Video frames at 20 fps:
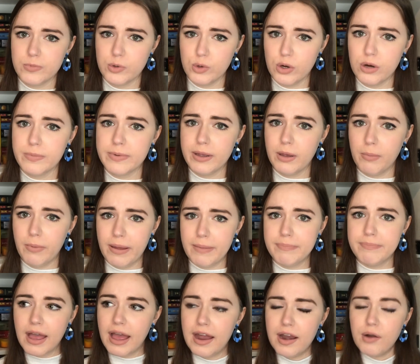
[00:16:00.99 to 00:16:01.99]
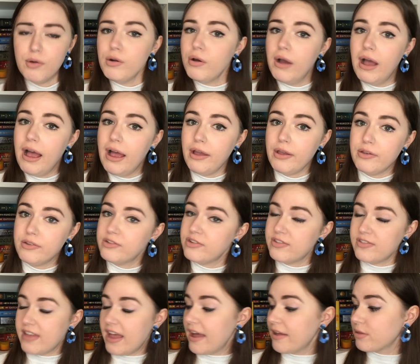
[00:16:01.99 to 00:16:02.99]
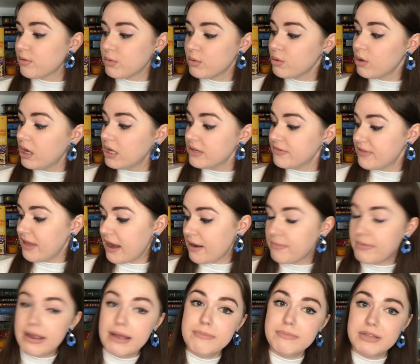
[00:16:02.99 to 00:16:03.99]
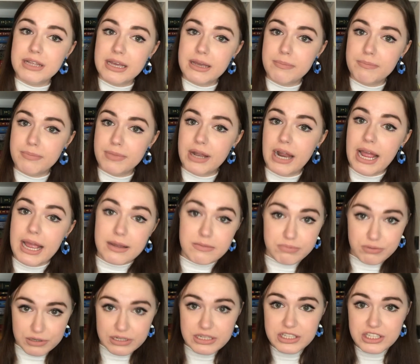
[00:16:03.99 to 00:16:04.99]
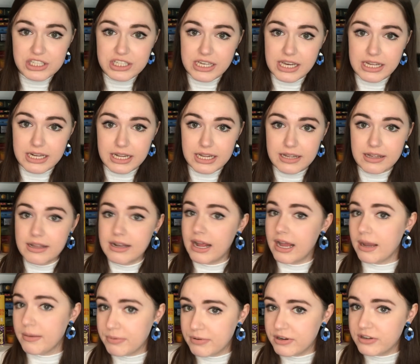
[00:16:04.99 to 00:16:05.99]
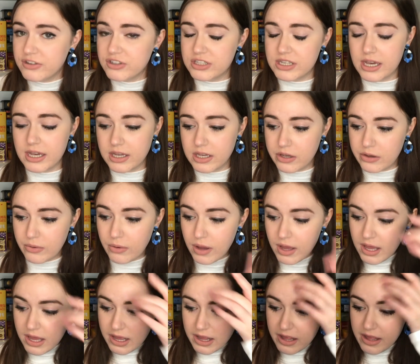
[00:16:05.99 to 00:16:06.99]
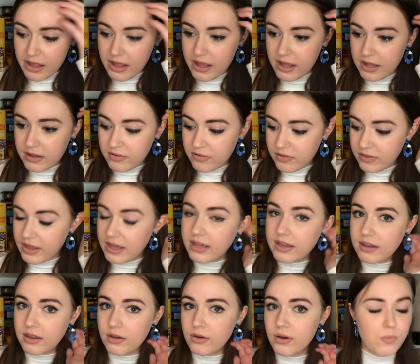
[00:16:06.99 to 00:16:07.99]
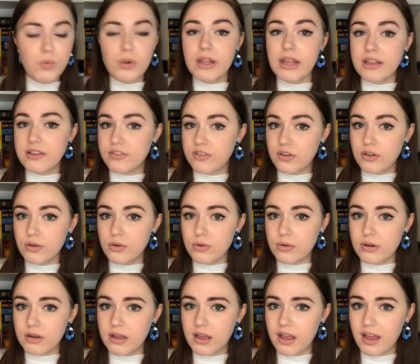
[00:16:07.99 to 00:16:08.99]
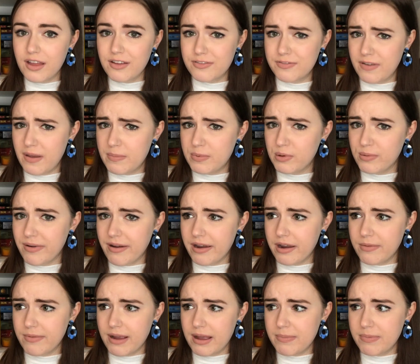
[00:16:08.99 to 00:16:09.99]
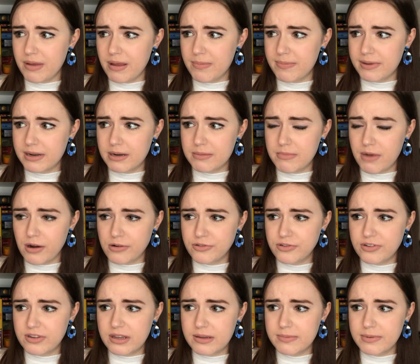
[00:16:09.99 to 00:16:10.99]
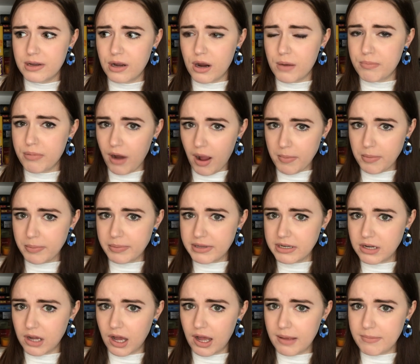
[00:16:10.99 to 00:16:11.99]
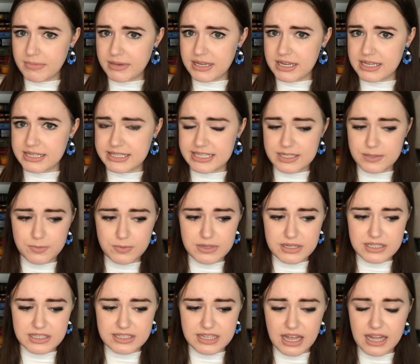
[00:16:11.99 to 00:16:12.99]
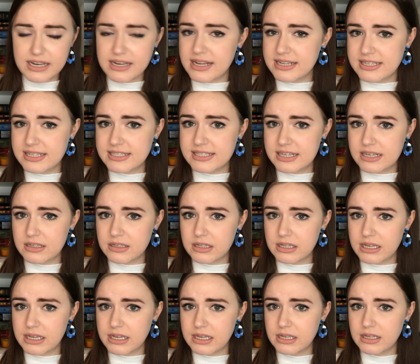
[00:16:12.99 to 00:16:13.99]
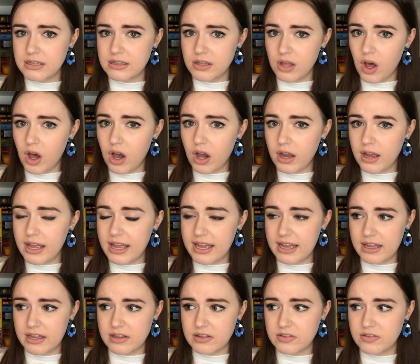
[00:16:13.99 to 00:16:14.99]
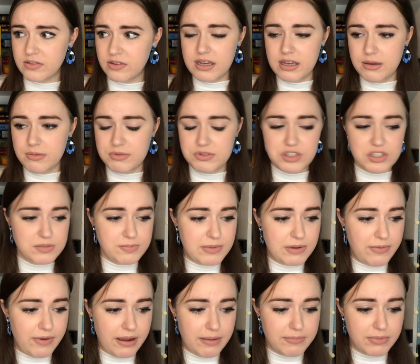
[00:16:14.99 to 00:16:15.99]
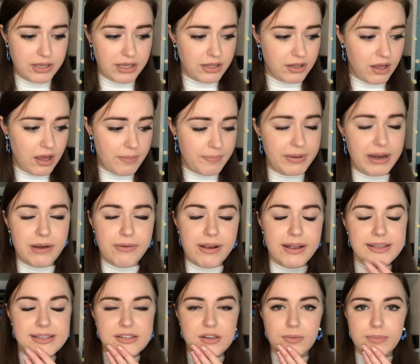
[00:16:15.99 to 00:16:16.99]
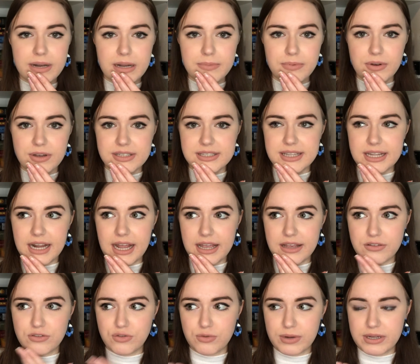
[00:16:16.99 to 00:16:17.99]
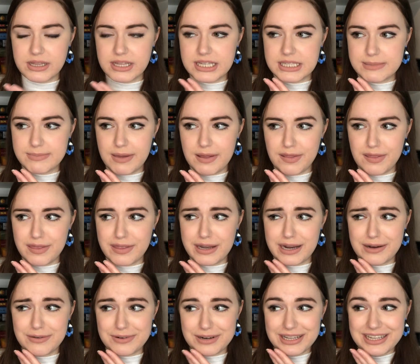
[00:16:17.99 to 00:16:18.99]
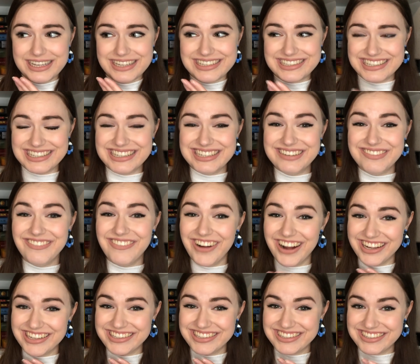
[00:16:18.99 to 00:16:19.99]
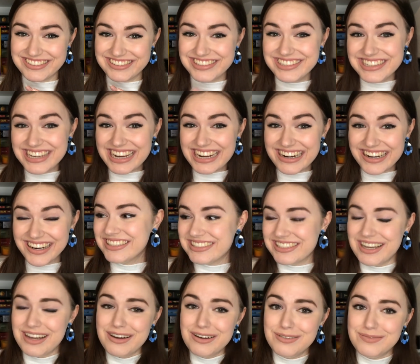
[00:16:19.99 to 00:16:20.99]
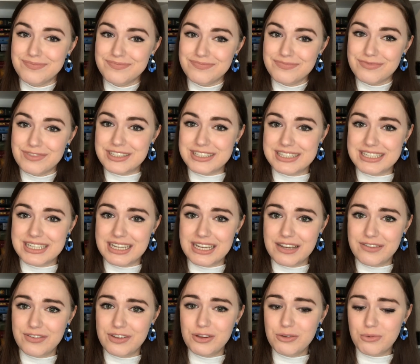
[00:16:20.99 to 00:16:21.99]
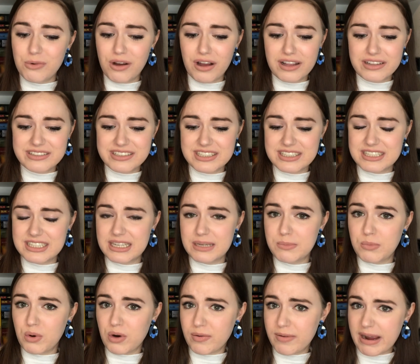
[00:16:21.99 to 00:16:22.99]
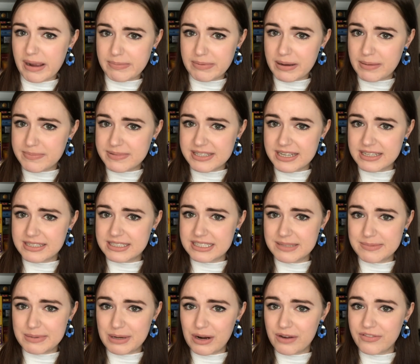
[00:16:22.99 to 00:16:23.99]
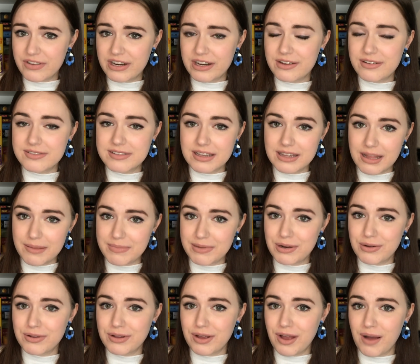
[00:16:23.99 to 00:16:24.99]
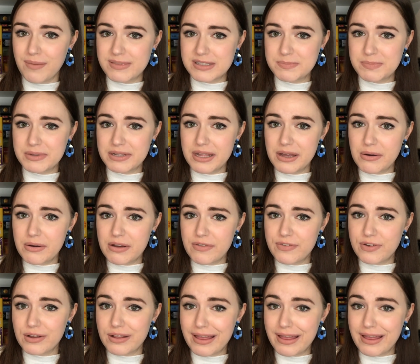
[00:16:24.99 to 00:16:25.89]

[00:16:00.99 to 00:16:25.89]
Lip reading: you're a real one. I don't know how you just sat through all of that rambling, but I appreciate it, and I appreciate you, and thank you. Will I do a February wrap-up and a March TBR? Probably not, because this was unnecessarily long and it was just me rambling a lot, but I read so many books that I enjoyed this month that I really did want to share. So we'll see. If you want to see more wrap-ups and TBR videos, let me know in the comments below. If you're